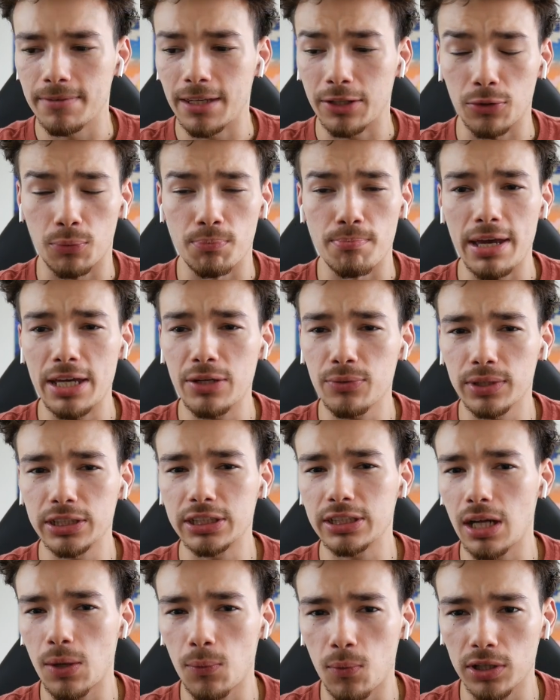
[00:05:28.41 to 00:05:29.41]
Now, the main
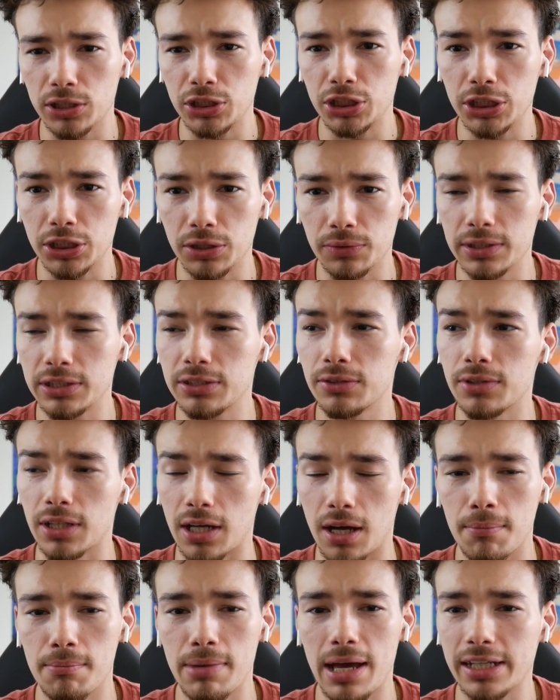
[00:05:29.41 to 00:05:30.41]
reason I want Chicharito to
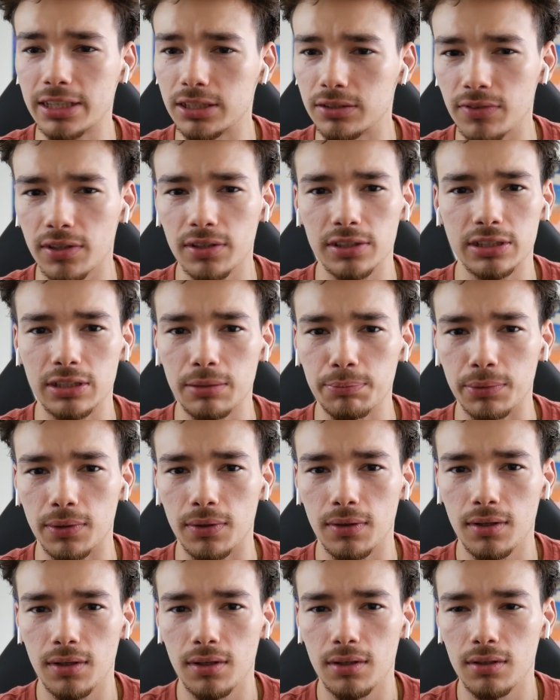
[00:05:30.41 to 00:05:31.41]
come back is very simple.